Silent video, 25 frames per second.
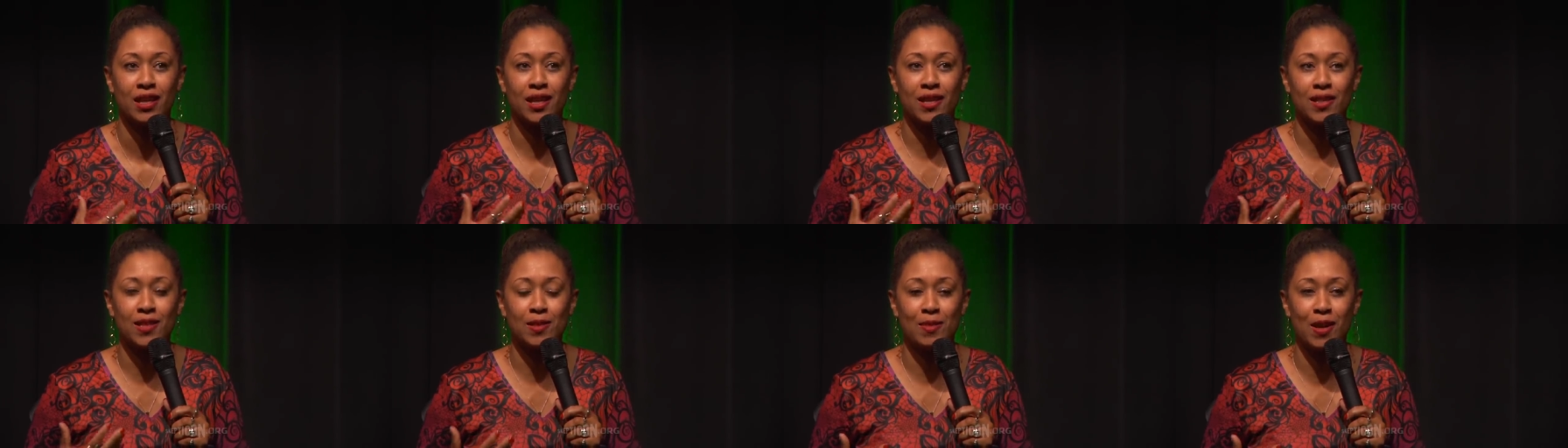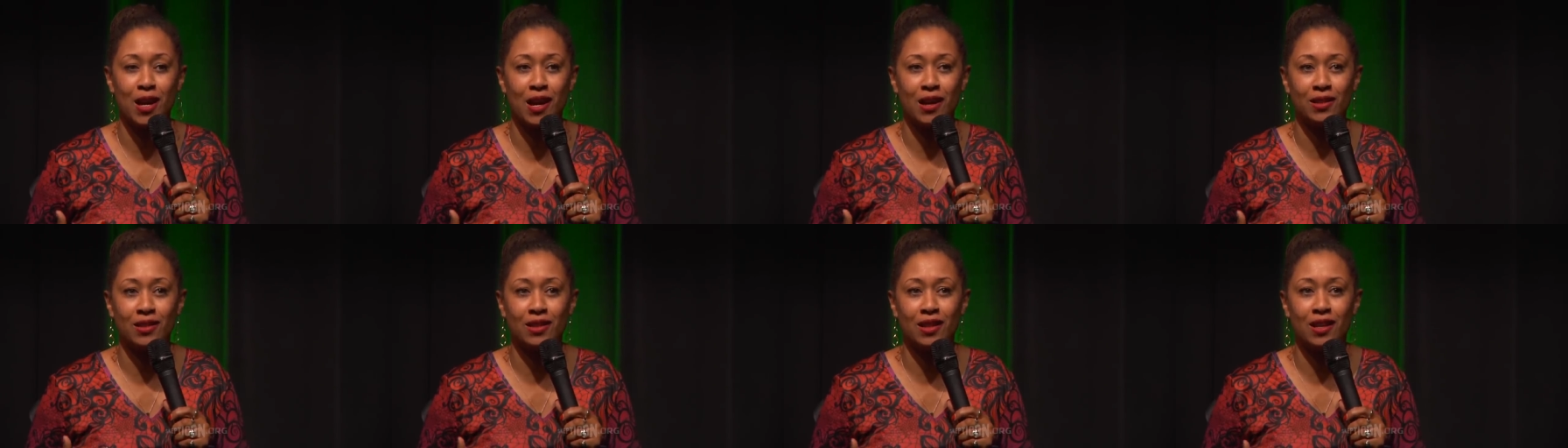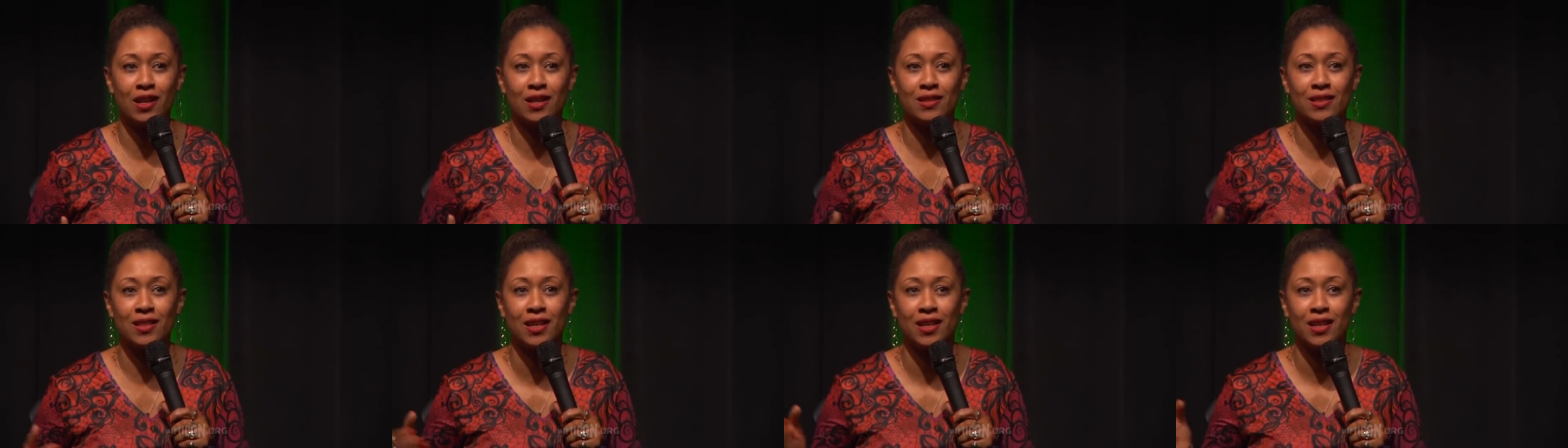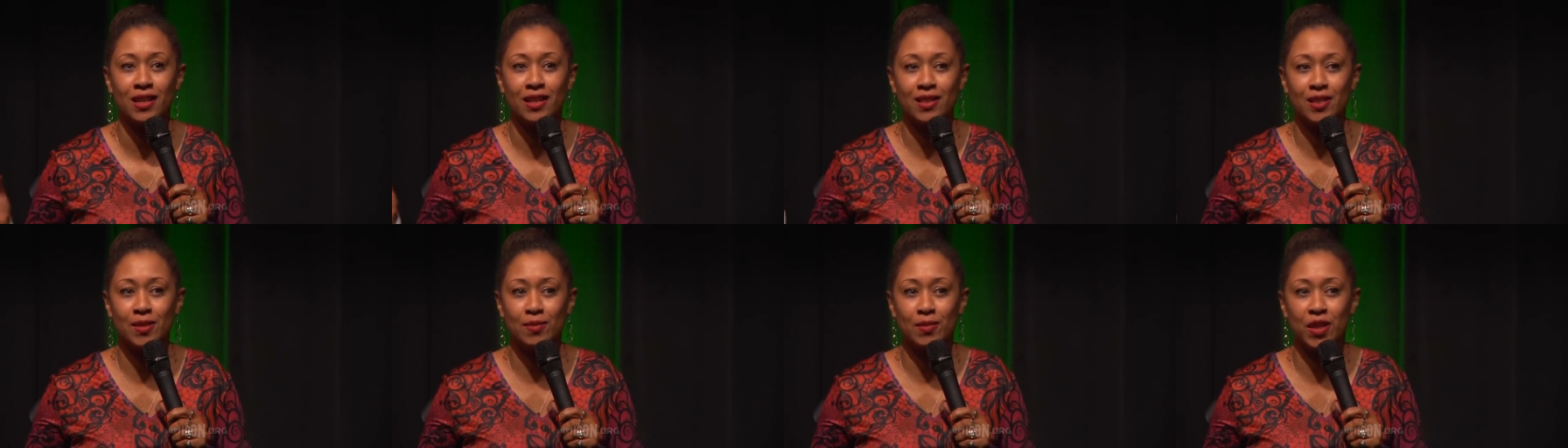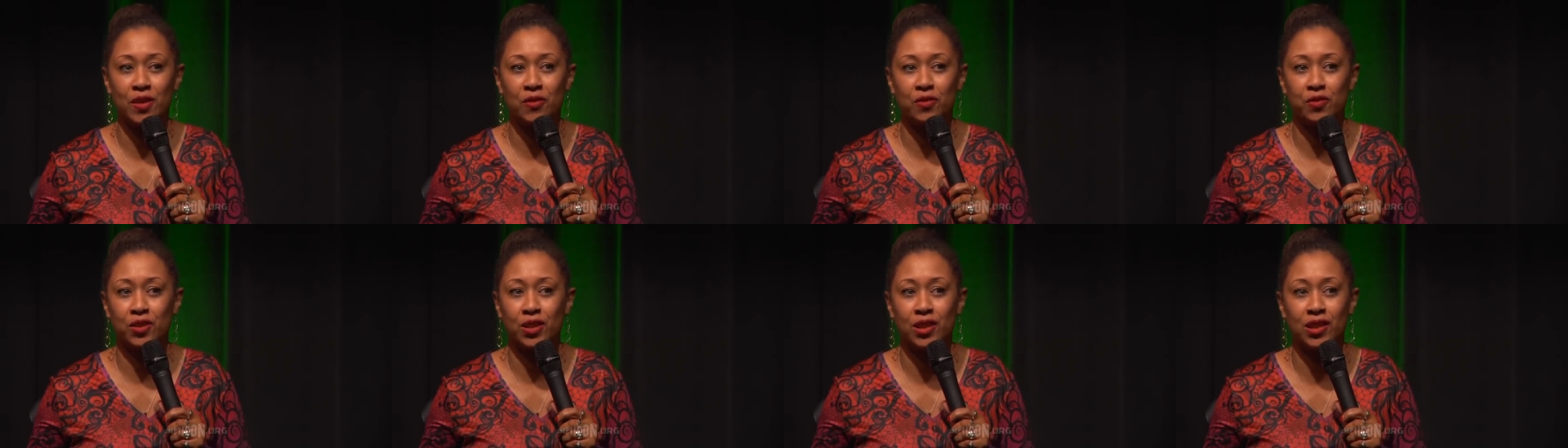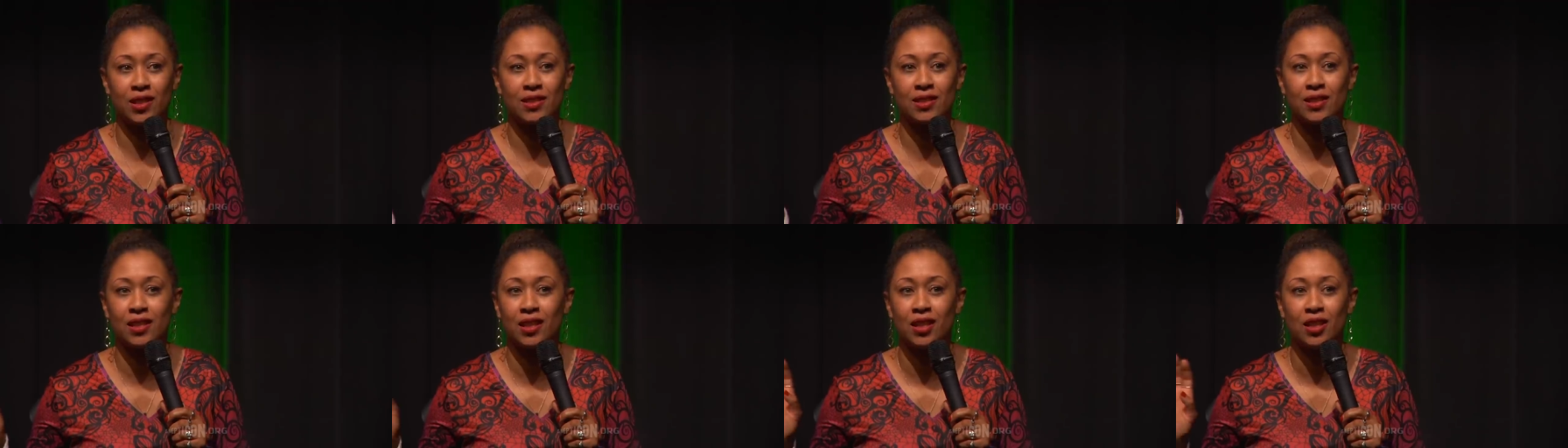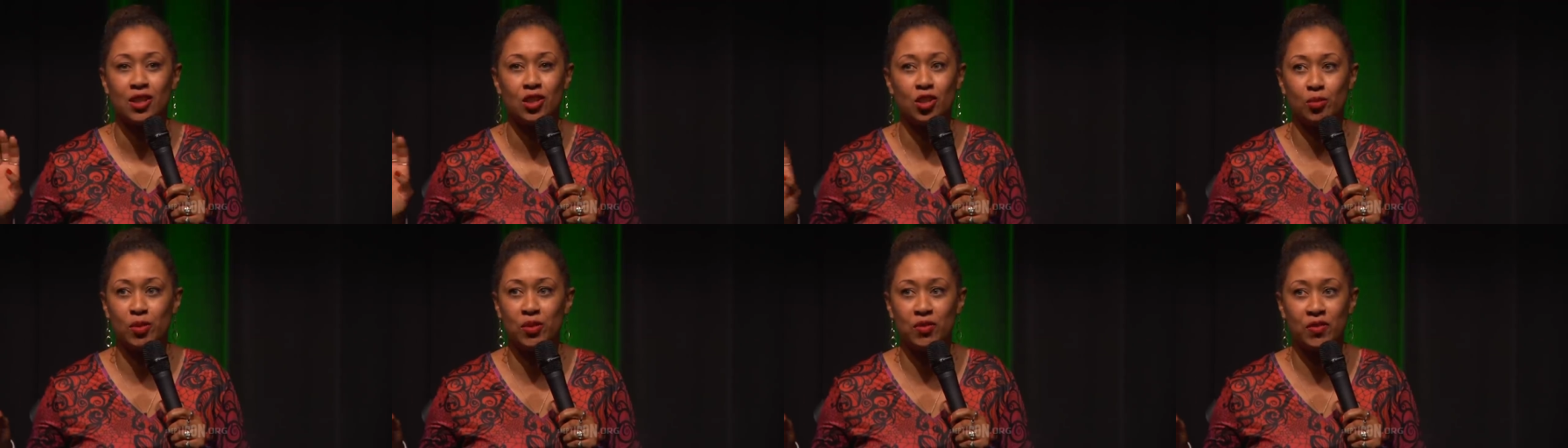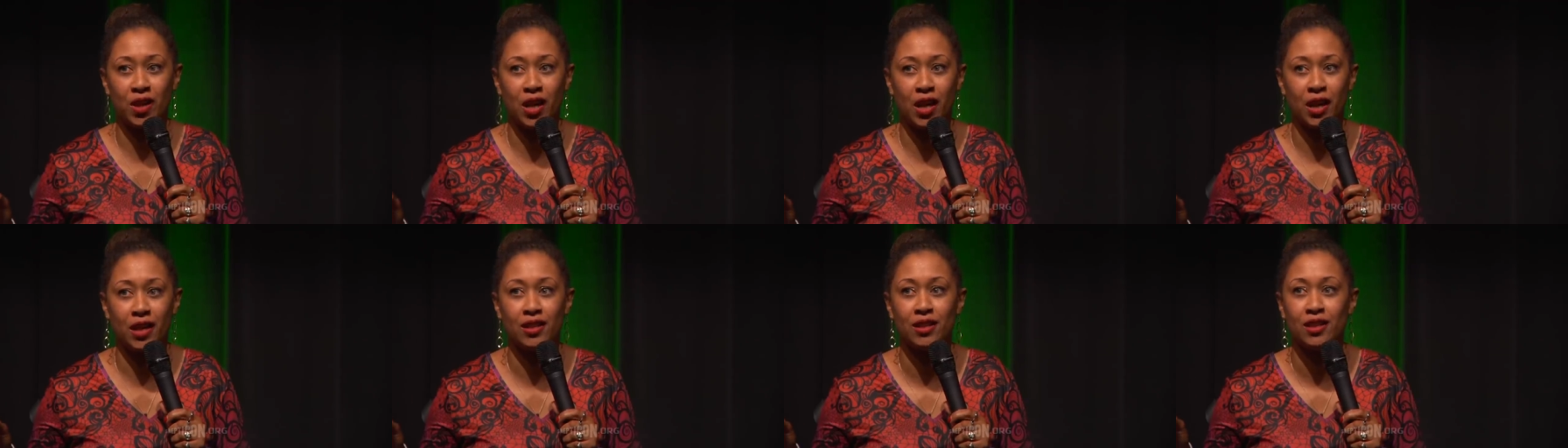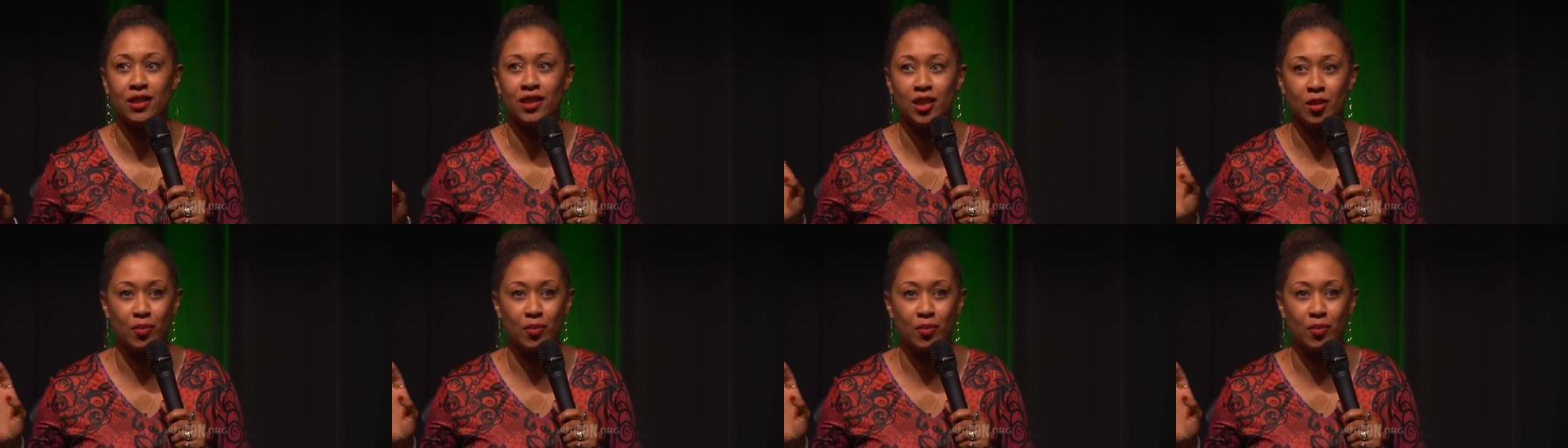Get some Haagen-Dazs, get some Netflix, you'll be fine.